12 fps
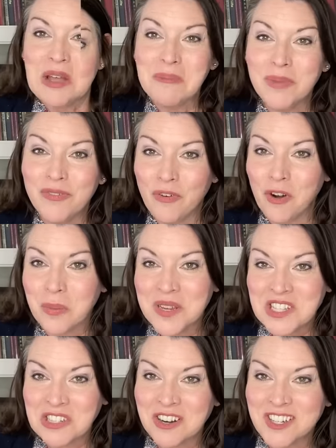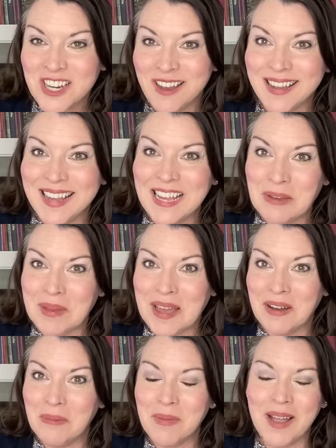Before we start talking
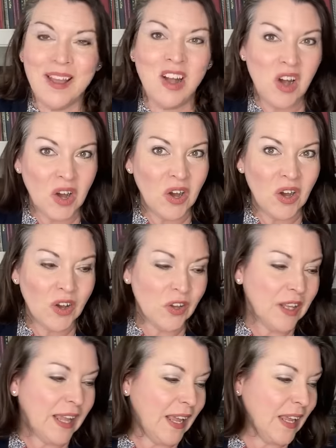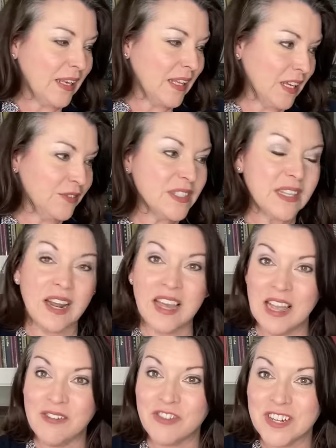about my haul and gifts that I
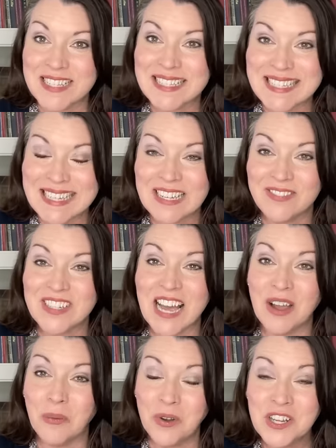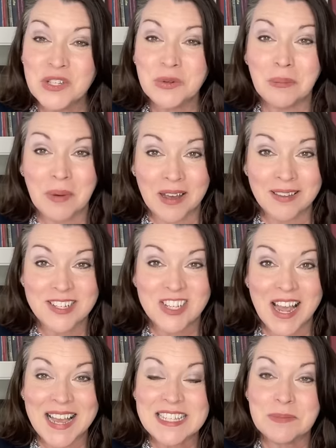have received, I want to
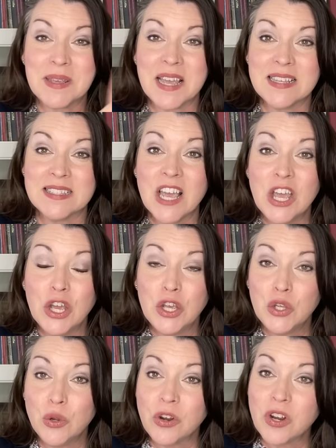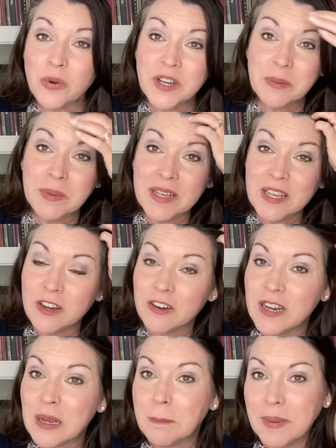apologize because you're going to be
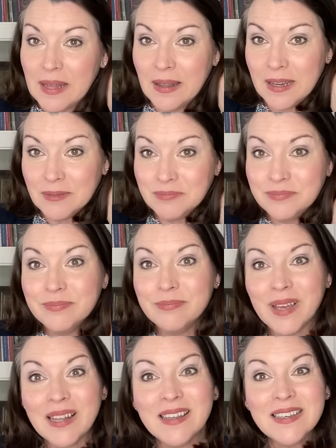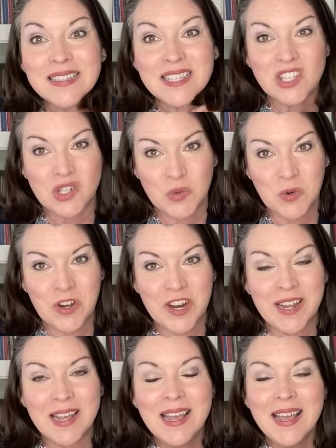hearing Bella. Bella is
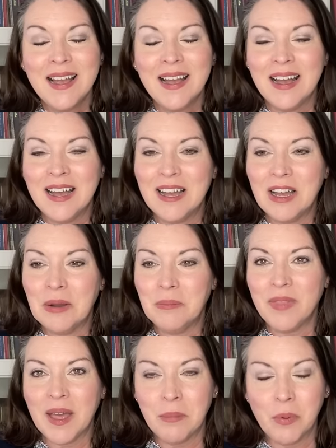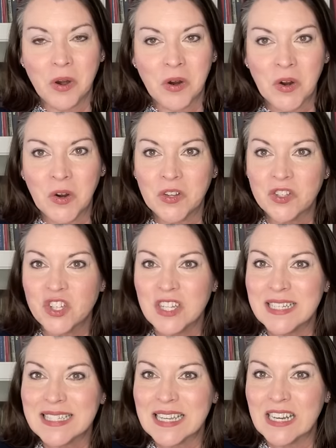snoring. Um, that poor girl,
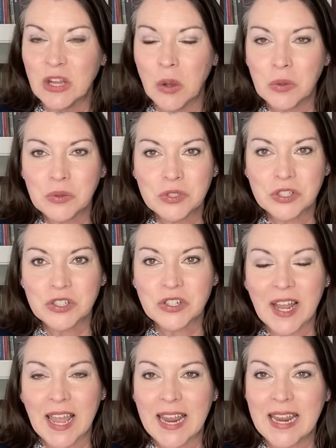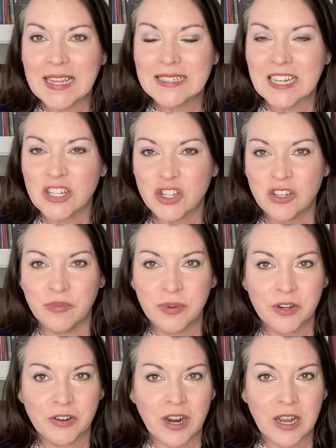she is getting older, and I should have
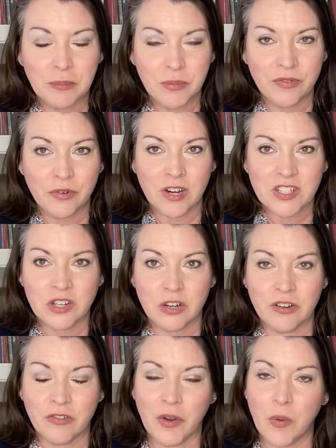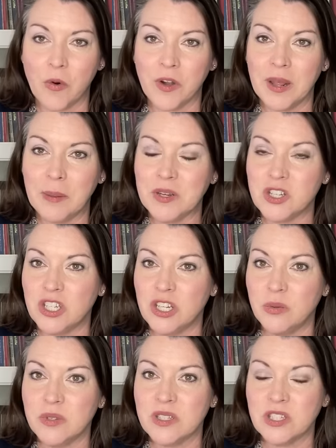put her up before I started recording, but she
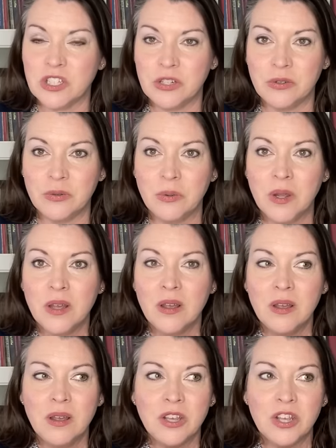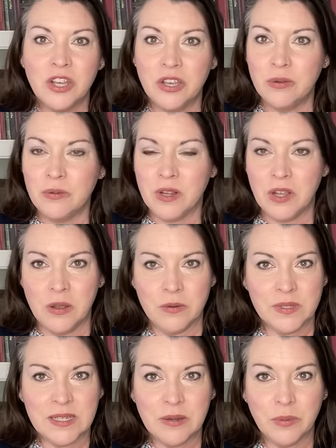was too cute and
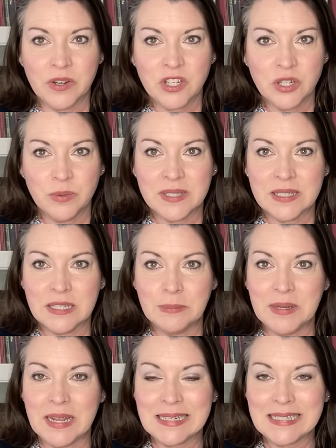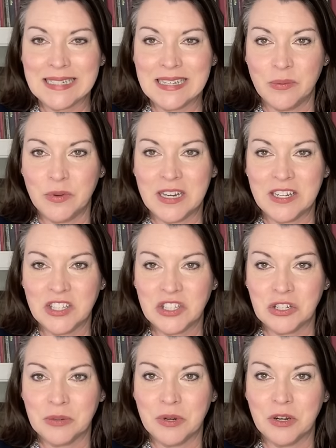cozy where she was sleeping. I did not want to
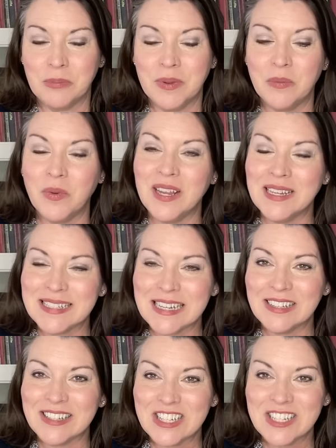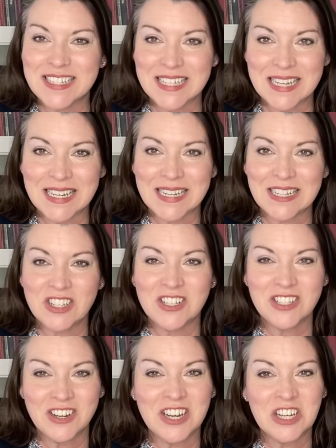disturb her, but we can tell that she's getting, she's
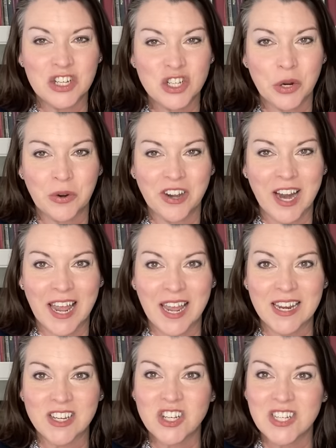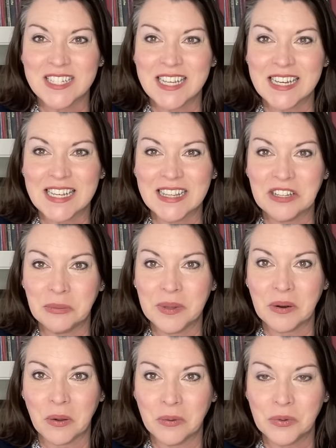starting to show her age. She's getting a little bit
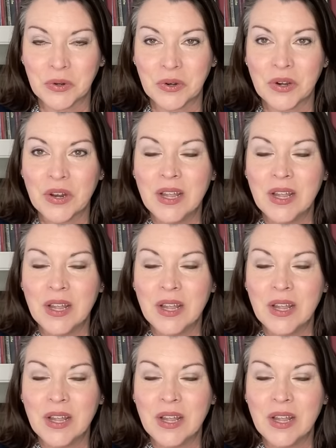older.